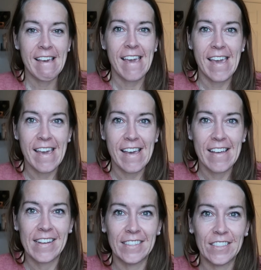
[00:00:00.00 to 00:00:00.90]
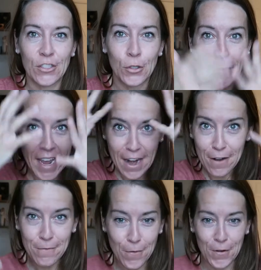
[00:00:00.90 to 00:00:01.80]
and do my
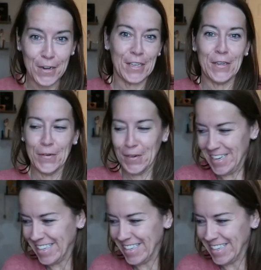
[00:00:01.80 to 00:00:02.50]
hair for you.